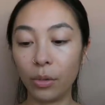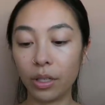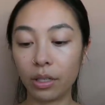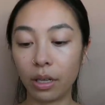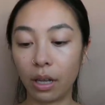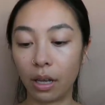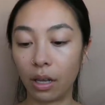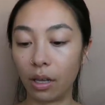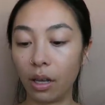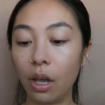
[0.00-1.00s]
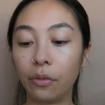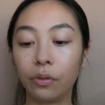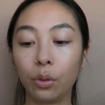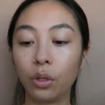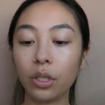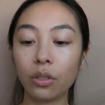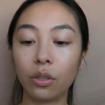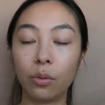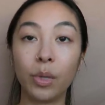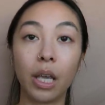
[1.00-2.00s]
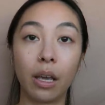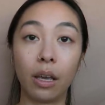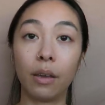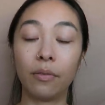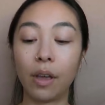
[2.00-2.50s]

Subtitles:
Mercier Flawless Lumiere